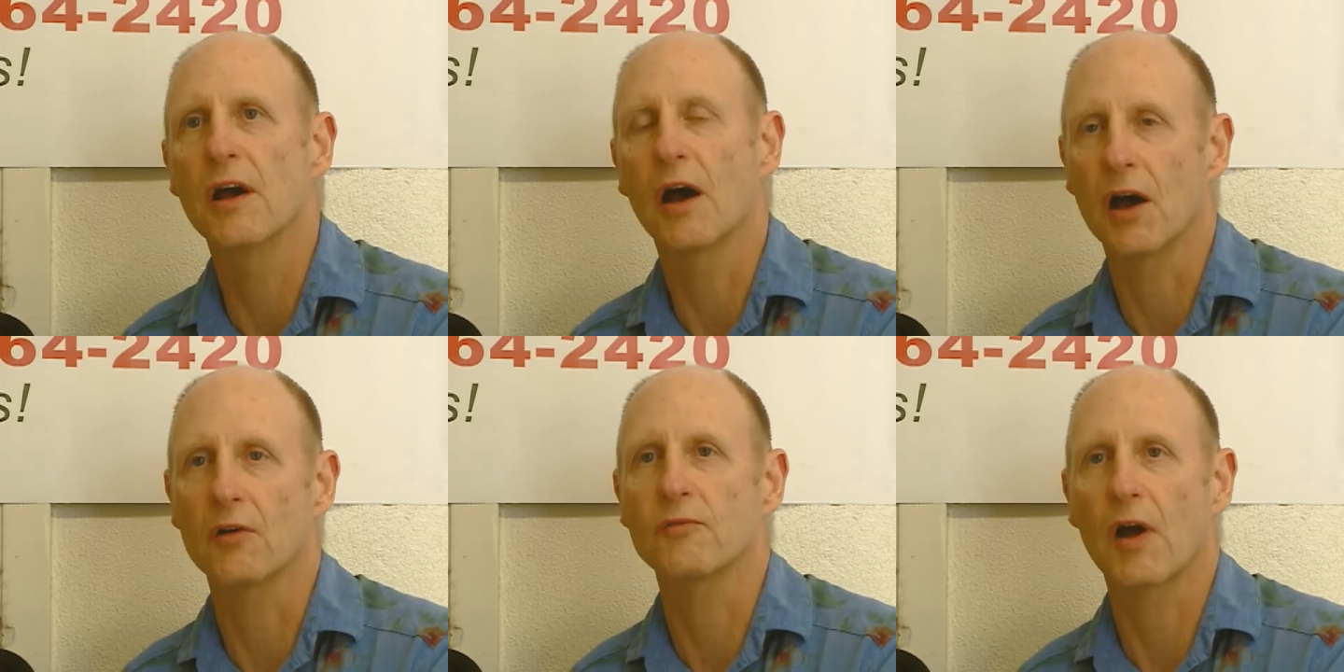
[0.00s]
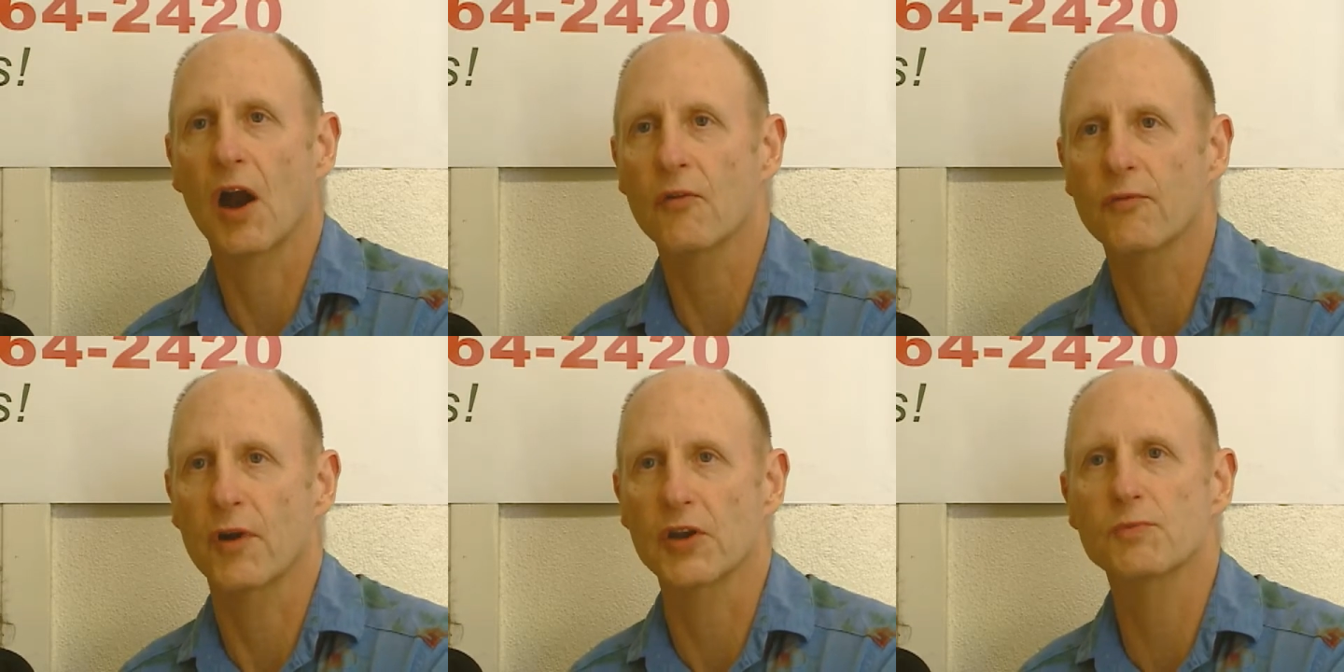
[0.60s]
of our
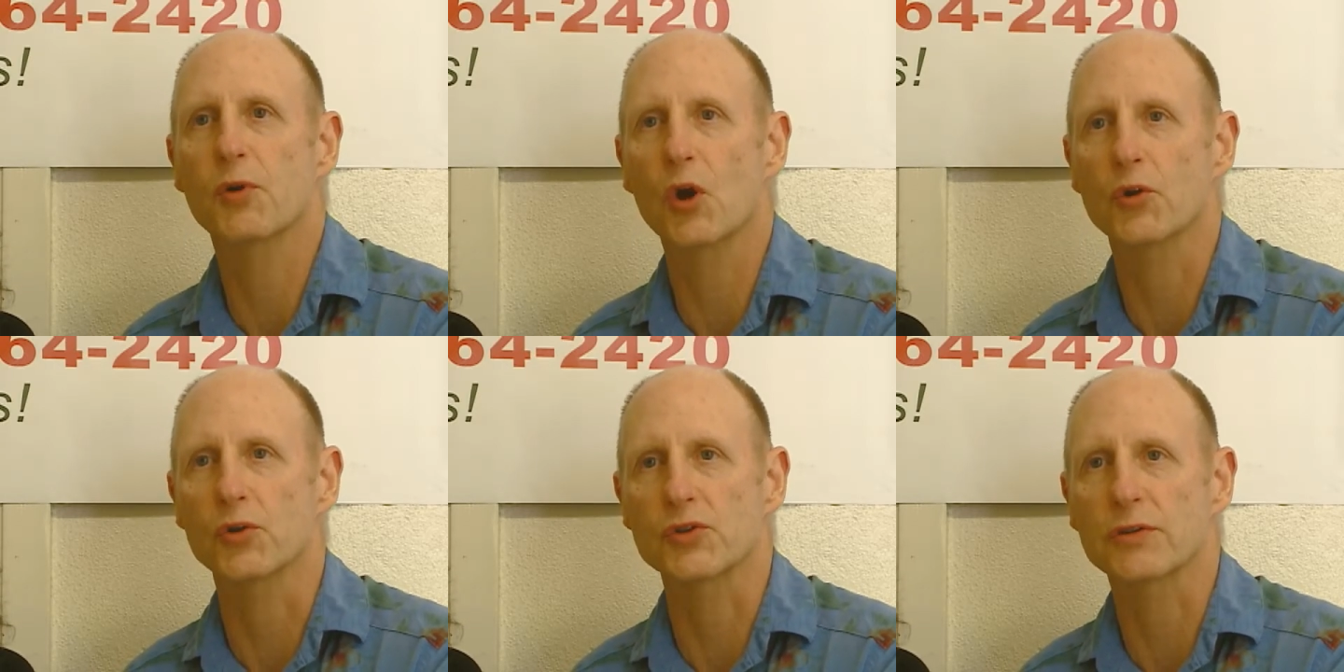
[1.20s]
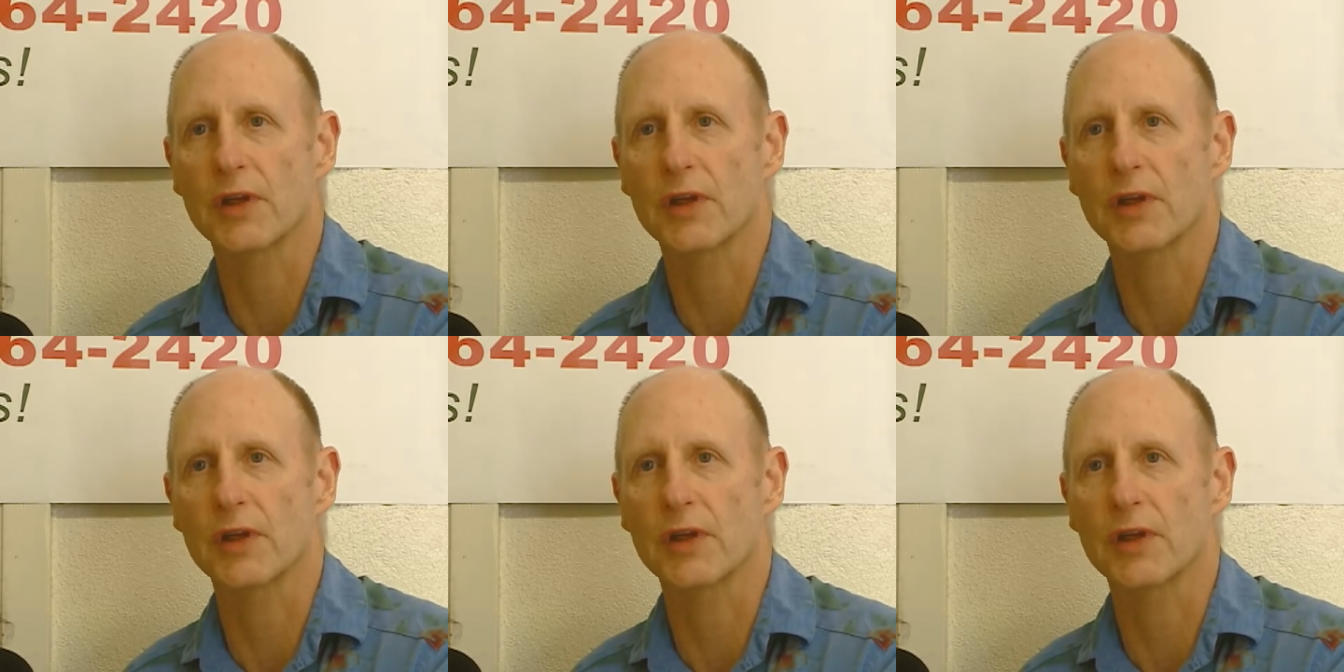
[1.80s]
fresh produce.